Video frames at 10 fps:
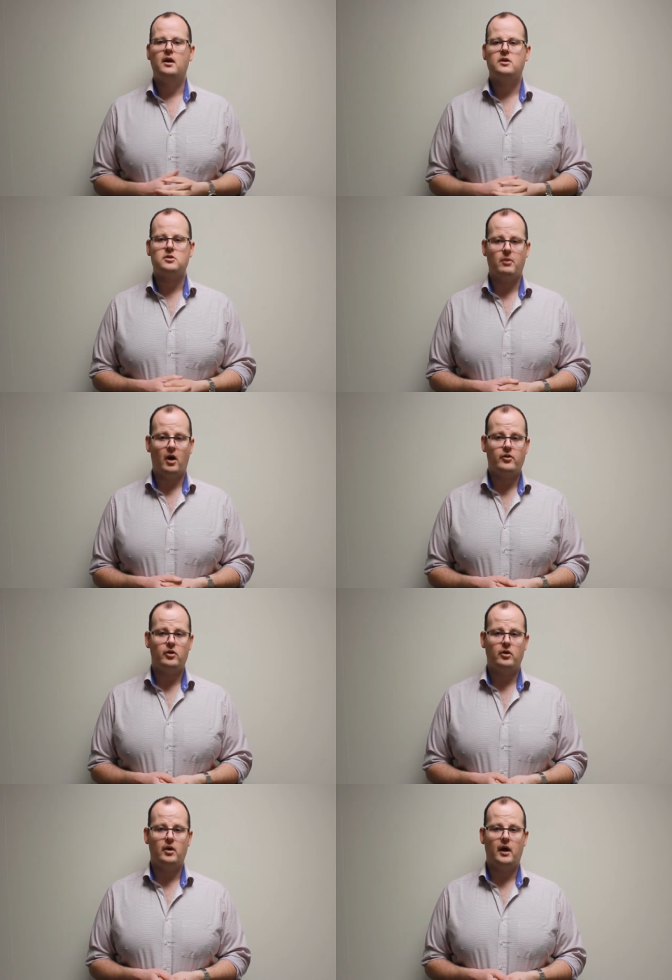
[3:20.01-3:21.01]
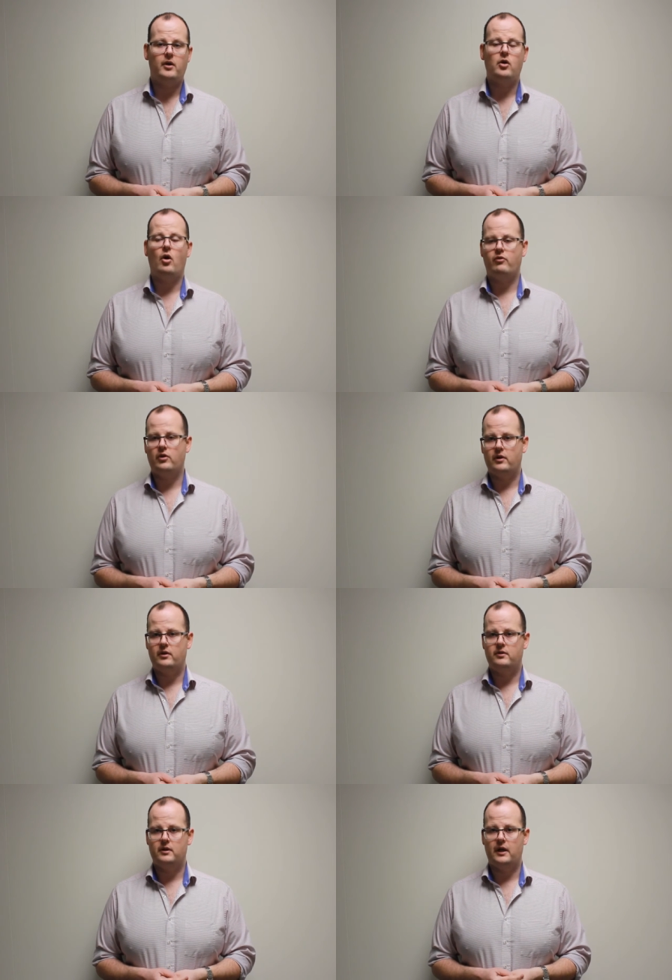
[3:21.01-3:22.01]
some other
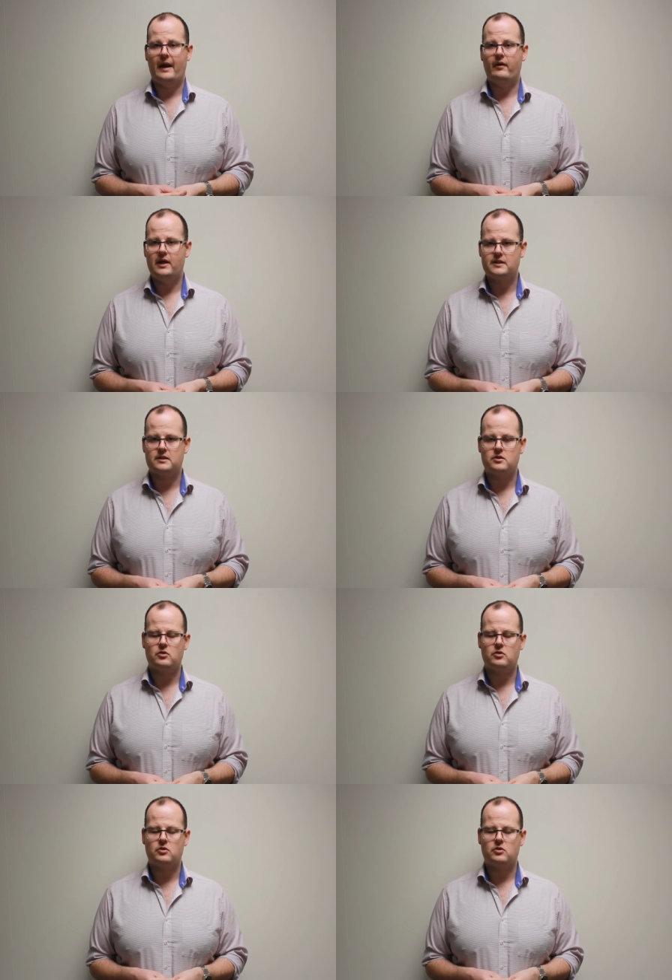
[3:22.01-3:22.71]
novel areas.